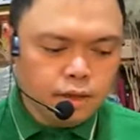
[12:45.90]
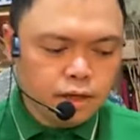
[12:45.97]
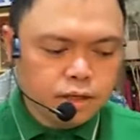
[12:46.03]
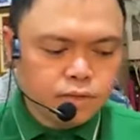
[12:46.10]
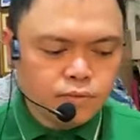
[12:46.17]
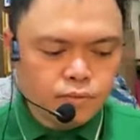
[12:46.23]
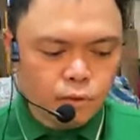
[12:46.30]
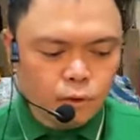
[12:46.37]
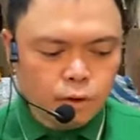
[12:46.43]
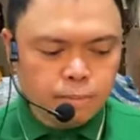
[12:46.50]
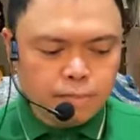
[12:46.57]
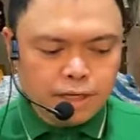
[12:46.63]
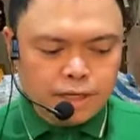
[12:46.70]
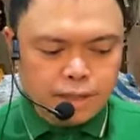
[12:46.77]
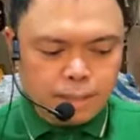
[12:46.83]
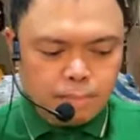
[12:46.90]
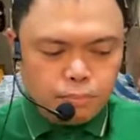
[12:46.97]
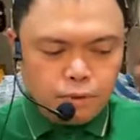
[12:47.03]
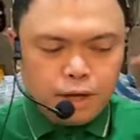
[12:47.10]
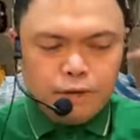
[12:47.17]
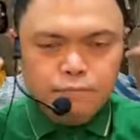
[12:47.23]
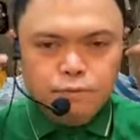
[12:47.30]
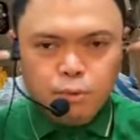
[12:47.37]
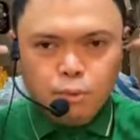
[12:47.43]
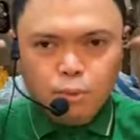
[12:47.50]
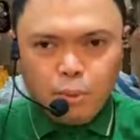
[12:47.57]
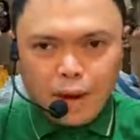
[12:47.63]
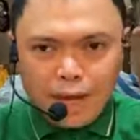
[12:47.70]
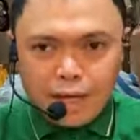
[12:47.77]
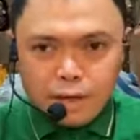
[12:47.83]
We thus form a depraved
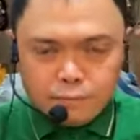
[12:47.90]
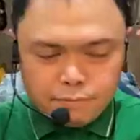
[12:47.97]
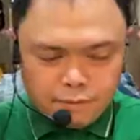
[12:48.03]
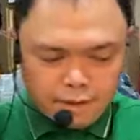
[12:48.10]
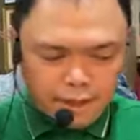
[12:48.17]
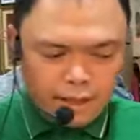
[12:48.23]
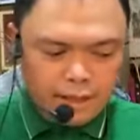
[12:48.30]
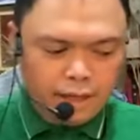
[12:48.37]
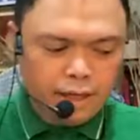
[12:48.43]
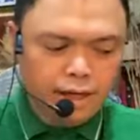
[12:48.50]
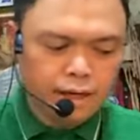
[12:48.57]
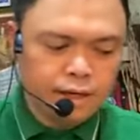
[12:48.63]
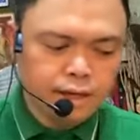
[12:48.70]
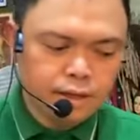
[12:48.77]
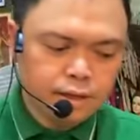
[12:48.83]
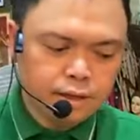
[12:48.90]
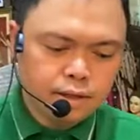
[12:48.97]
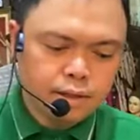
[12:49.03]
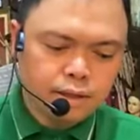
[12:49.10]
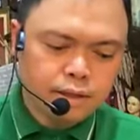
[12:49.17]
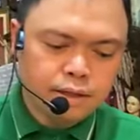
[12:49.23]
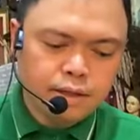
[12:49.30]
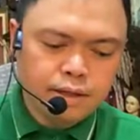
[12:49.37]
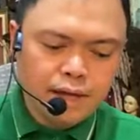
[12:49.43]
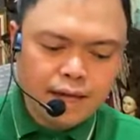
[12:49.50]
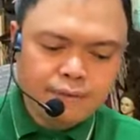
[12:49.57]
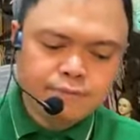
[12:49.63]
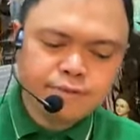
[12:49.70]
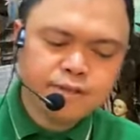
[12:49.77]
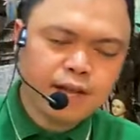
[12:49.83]
way of thinking,
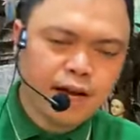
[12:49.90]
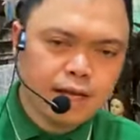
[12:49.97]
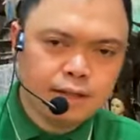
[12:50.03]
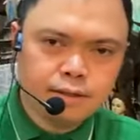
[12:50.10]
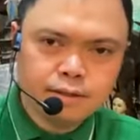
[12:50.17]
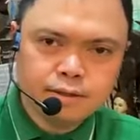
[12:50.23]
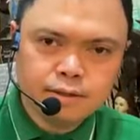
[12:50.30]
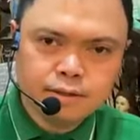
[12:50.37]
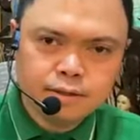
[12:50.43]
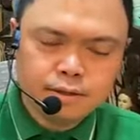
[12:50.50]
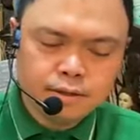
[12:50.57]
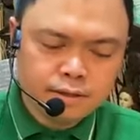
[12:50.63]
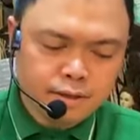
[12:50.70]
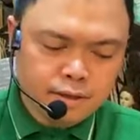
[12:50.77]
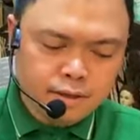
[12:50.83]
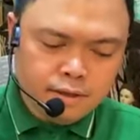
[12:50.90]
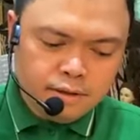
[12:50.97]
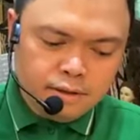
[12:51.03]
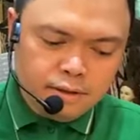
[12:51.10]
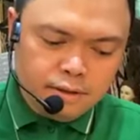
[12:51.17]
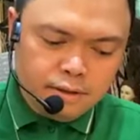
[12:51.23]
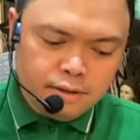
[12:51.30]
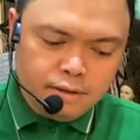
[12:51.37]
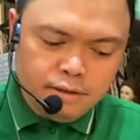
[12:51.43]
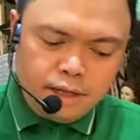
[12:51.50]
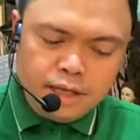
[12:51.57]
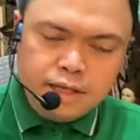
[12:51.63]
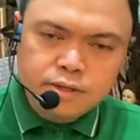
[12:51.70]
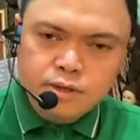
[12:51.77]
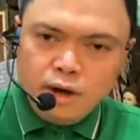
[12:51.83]
lifestyle
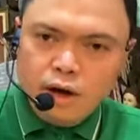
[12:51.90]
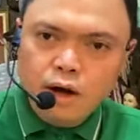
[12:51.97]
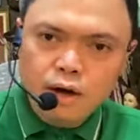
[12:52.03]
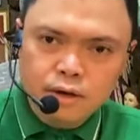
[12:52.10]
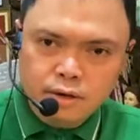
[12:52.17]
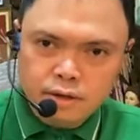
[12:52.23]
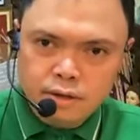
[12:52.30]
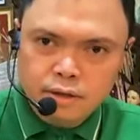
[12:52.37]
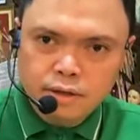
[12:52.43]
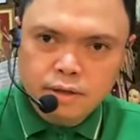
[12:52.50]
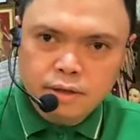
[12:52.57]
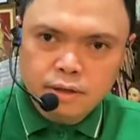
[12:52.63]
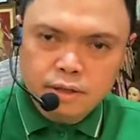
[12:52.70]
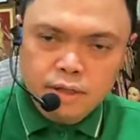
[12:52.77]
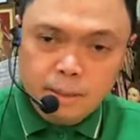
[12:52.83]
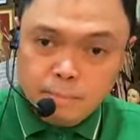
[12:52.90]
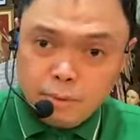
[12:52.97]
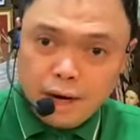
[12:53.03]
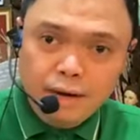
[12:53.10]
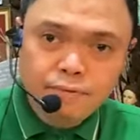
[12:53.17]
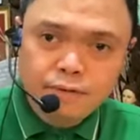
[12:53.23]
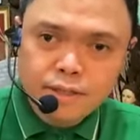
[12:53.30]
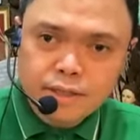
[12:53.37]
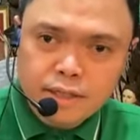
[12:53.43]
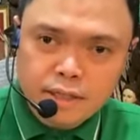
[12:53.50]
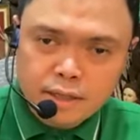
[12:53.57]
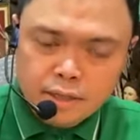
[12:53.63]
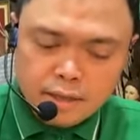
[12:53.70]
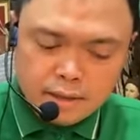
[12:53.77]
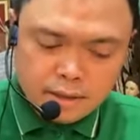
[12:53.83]
leans on
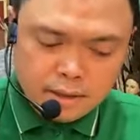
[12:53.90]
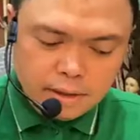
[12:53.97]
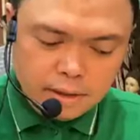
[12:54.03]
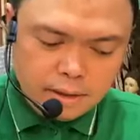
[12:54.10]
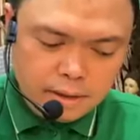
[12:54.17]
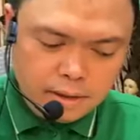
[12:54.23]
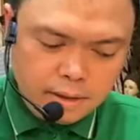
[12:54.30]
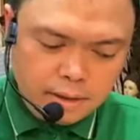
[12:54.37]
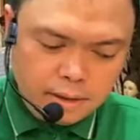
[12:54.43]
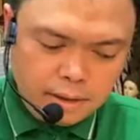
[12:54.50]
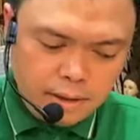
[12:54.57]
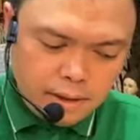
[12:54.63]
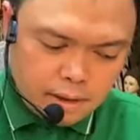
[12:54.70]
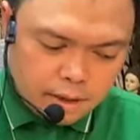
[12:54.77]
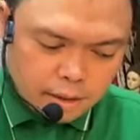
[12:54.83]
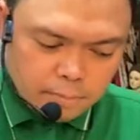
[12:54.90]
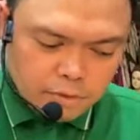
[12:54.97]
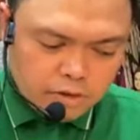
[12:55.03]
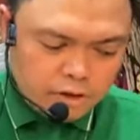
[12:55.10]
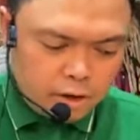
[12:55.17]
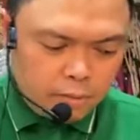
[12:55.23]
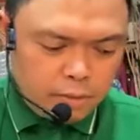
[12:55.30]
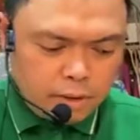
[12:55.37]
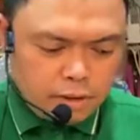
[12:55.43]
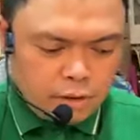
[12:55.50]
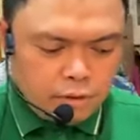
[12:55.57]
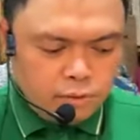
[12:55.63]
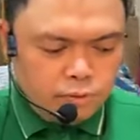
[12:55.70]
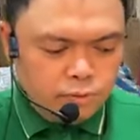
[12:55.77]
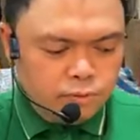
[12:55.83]
depravity. Let me share
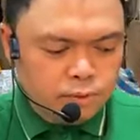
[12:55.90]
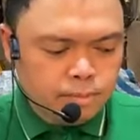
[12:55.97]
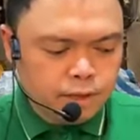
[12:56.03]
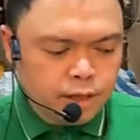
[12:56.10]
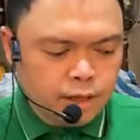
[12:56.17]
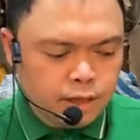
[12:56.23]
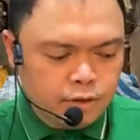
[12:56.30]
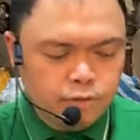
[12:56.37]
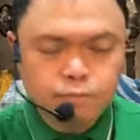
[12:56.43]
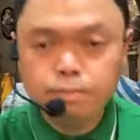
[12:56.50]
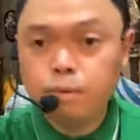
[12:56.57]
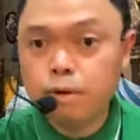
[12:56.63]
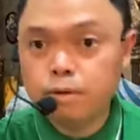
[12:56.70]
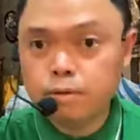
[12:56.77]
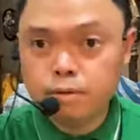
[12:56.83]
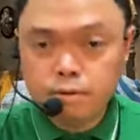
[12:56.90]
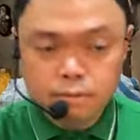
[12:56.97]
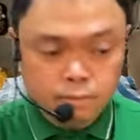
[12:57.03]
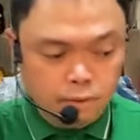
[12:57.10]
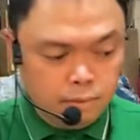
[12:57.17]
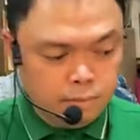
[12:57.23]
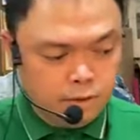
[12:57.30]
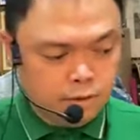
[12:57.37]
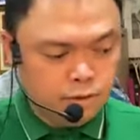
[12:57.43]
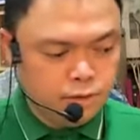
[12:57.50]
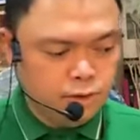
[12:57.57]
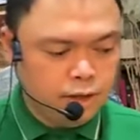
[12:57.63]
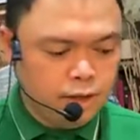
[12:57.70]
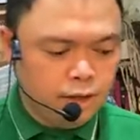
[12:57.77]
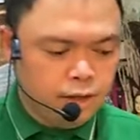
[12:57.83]
with you from the letter of Paul to the
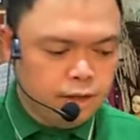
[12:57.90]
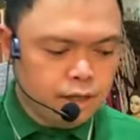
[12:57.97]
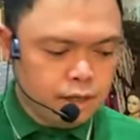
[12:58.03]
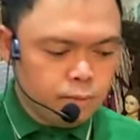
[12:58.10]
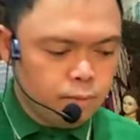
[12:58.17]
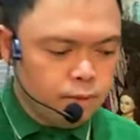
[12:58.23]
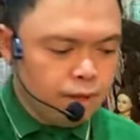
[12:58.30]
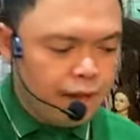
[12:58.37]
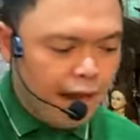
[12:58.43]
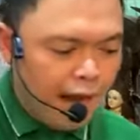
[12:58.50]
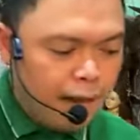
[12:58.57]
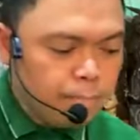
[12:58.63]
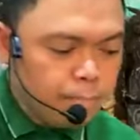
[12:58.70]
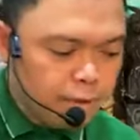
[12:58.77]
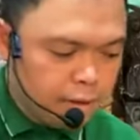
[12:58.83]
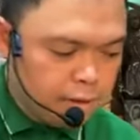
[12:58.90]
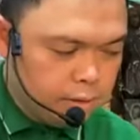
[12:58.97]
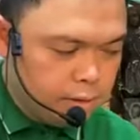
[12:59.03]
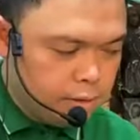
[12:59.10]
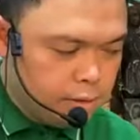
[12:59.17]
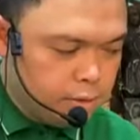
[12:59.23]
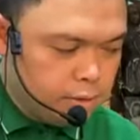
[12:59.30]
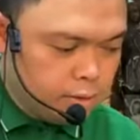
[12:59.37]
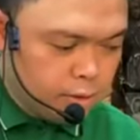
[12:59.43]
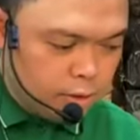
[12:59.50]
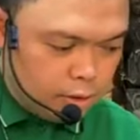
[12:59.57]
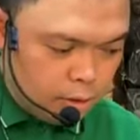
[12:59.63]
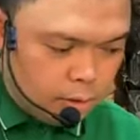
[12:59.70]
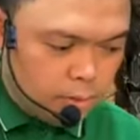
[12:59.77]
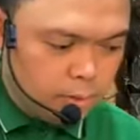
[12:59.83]
Romans that will happen to